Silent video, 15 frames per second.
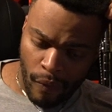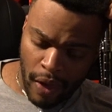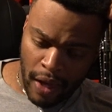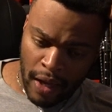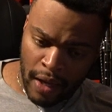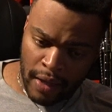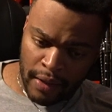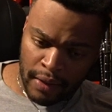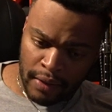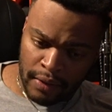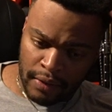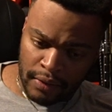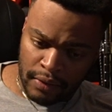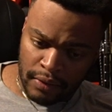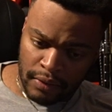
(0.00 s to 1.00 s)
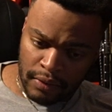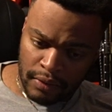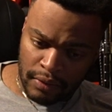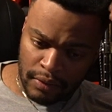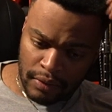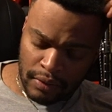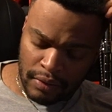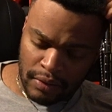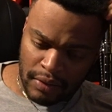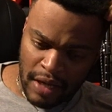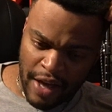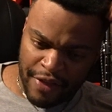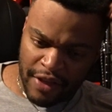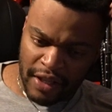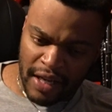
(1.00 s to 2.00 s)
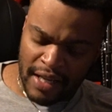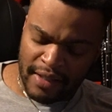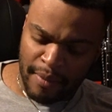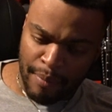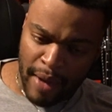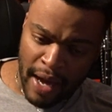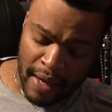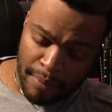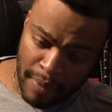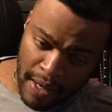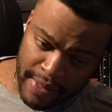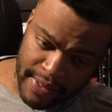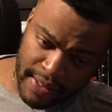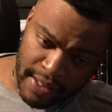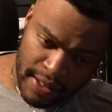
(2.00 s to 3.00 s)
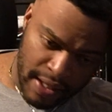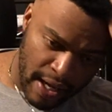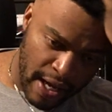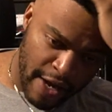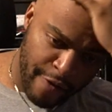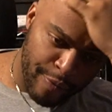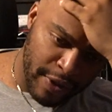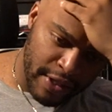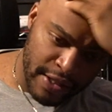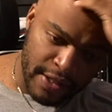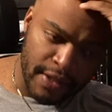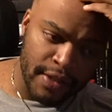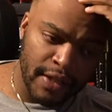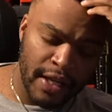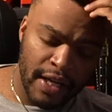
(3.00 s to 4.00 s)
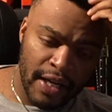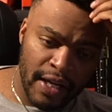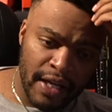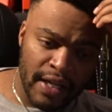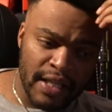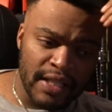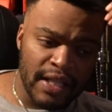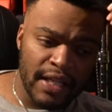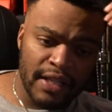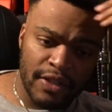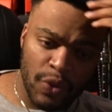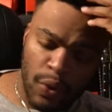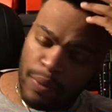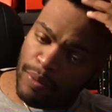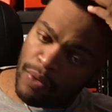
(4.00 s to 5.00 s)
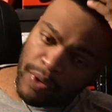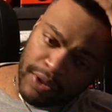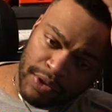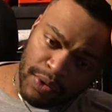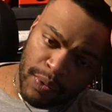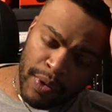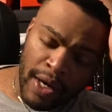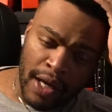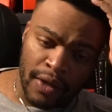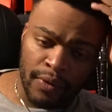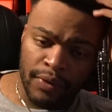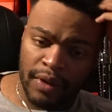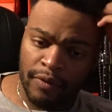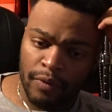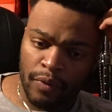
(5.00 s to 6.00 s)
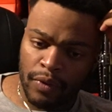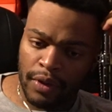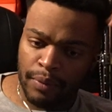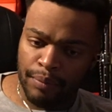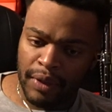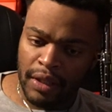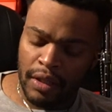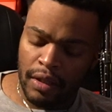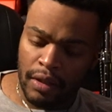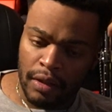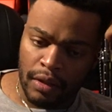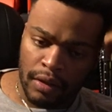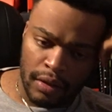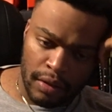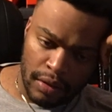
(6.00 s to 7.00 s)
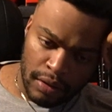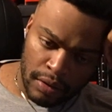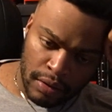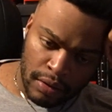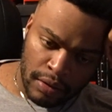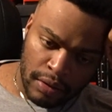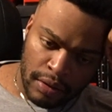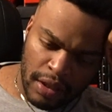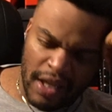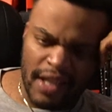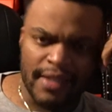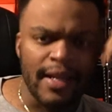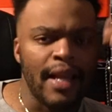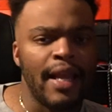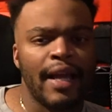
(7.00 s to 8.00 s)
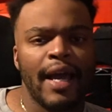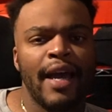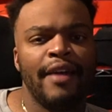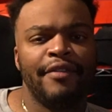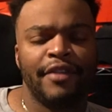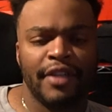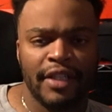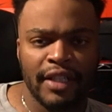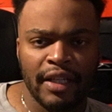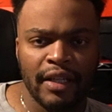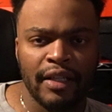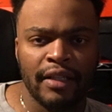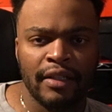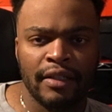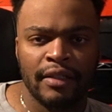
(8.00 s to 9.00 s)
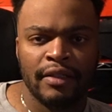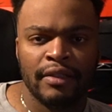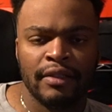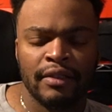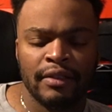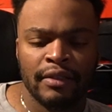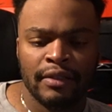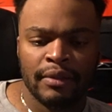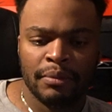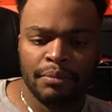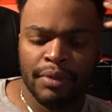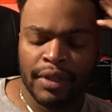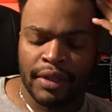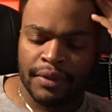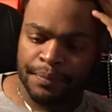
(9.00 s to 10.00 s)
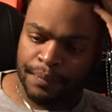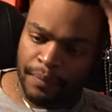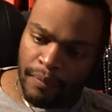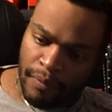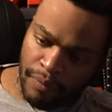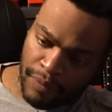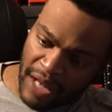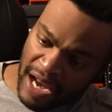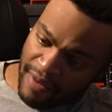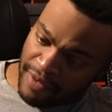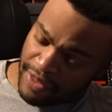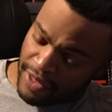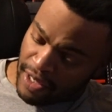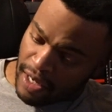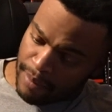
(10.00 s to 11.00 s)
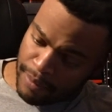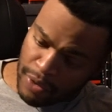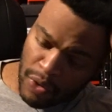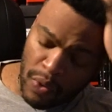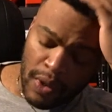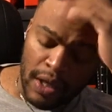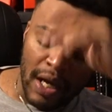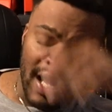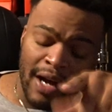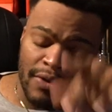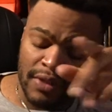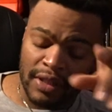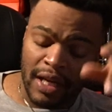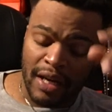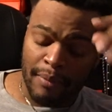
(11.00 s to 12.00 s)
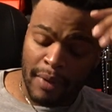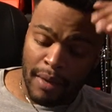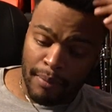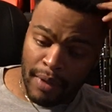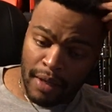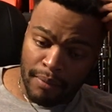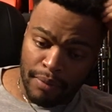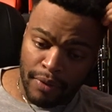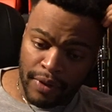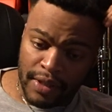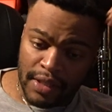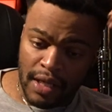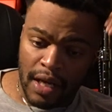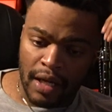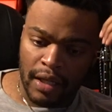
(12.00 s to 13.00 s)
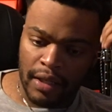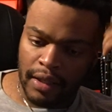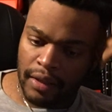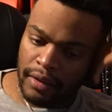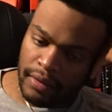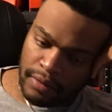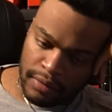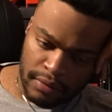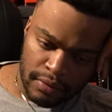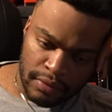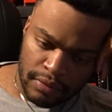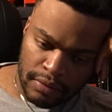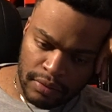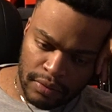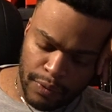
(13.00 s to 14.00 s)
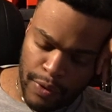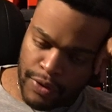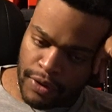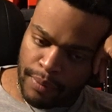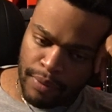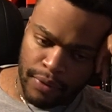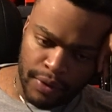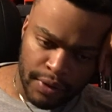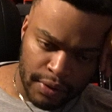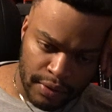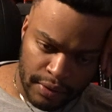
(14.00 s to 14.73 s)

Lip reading: and I think that's a bad mindset to have, because it's getting to a point to where I don't even want to be, and it's not like I ever did, but everything I'm doing outside of my bedboard is kind of like, what's the point?